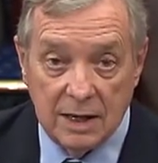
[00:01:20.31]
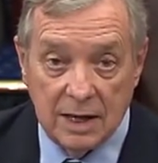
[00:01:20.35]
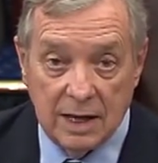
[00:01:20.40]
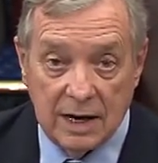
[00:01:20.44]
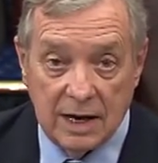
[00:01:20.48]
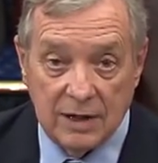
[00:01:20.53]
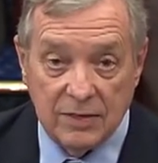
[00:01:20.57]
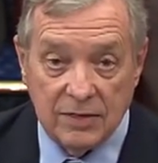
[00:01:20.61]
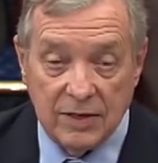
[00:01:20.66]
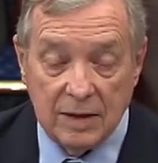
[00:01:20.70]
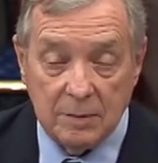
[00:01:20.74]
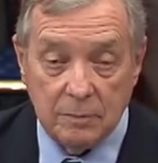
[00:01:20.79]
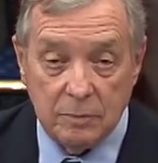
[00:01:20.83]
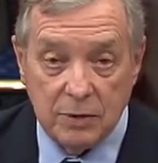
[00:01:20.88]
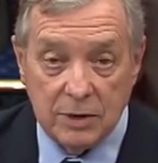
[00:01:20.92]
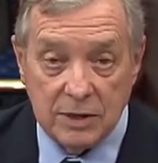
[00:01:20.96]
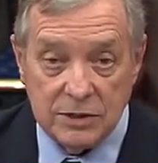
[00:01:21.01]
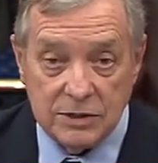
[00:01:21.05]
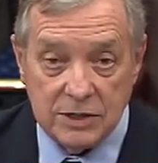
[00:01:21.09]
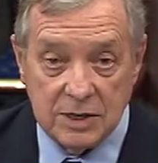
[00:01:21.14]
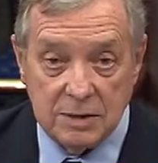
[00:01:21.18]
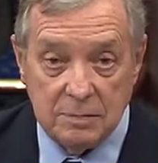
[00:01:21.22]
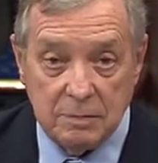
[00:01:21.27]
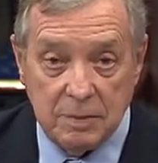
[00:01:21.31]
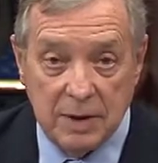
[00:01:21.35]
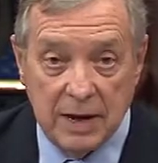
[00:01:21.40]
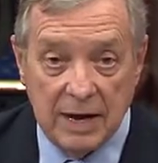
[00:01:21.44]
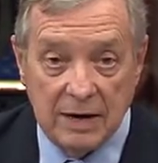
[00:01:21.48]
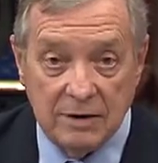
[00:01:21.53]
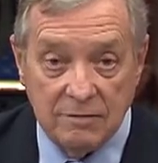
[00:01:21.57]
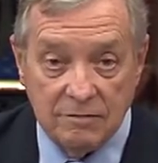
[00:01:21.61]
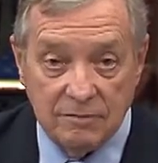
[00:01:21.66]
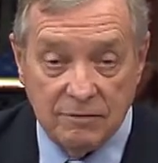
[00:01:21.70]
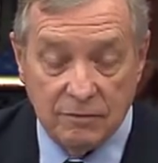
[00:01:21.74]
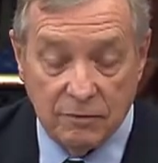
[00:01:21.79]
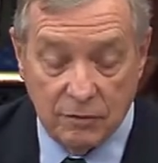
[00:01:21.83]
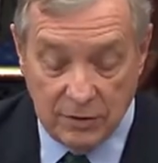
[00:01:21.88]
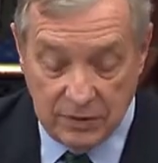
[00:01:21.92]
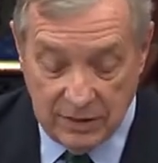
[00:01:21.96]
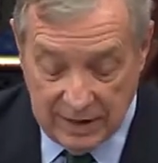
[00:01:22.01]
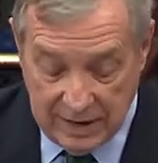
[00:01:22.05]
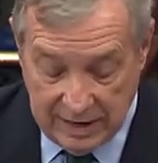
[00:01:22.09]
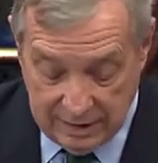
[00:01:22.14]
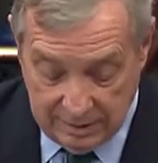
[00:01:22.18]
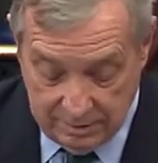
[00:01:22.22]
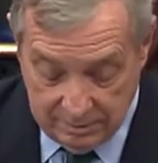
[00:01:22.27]
And I thank President Biden for
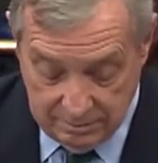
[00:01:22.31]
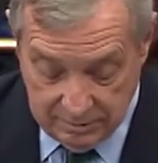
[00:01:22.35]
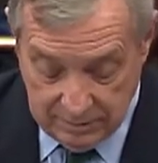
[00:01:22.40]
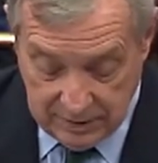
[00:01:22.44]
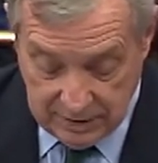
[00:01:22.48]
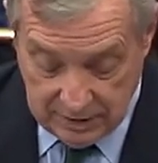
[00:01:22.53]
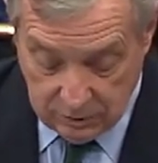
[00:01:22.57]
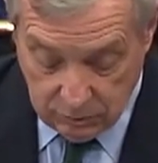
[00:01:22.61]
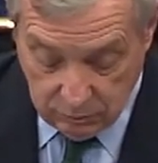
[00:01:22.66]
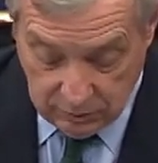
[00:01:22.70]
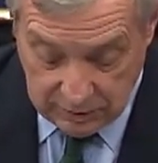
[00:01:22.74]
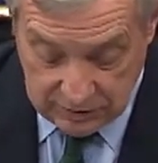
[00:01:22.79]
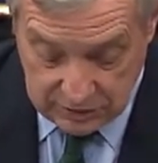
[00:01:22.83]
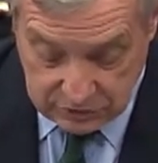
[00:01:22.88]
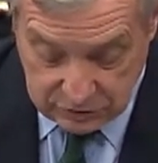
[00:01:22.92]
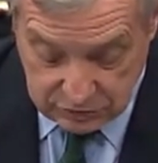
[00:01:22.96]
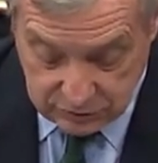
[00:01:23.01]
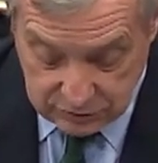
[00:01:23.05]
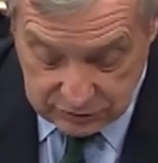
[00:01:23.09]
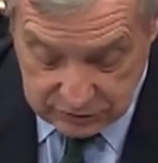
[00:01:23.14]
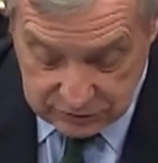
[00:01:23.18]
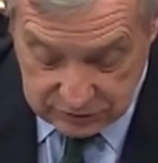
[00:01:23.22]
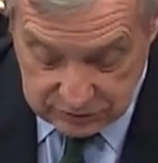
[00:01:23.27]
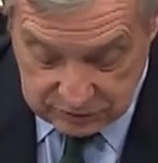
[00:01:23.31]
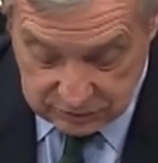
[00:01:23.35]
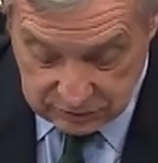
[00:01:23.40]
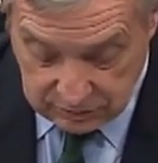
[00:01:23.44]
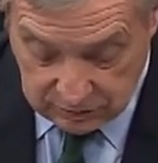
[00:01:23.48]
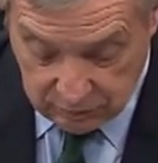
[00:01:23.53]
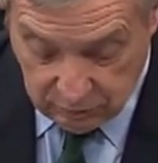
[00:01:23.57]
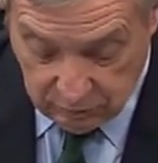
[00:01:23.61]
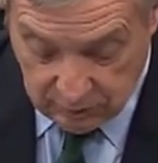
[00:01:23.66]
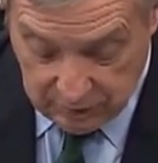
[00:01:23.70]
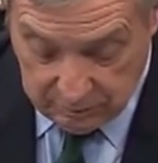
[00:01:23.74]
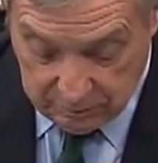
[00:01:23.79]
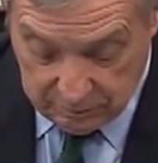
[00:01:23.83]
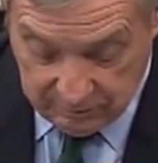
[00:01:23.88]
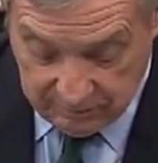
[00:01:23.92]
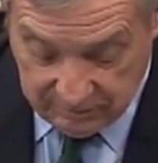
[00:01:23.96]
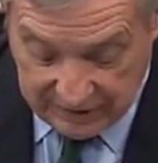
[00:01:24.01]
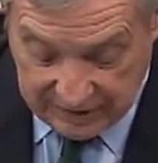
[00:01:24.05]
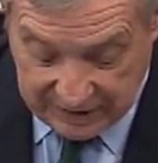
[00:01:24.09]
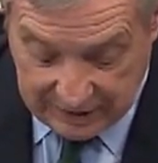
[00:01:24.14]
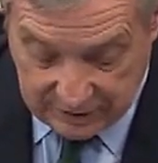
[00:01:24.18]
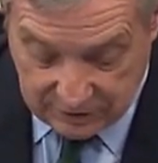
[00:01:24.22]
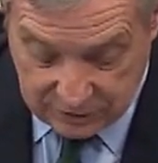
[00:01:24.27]
that and the resources that we
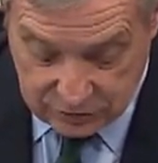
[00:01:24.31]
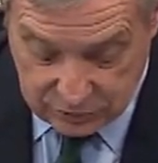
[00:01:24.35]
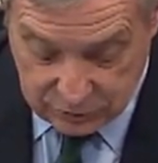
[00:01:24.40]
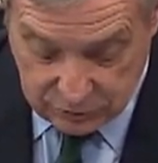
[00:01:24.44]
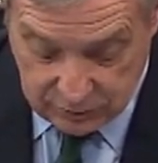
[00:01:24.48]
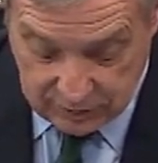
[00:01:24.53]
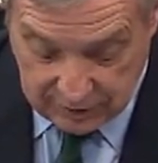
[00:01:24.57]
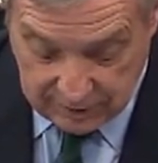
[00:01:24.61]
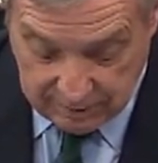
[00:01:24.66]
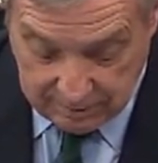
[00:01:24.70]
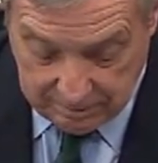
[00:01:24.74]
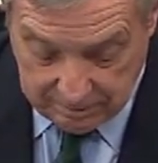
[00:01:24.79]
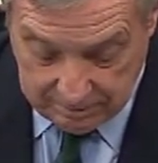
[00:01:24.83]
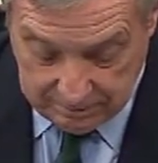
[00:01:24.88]
provided to him.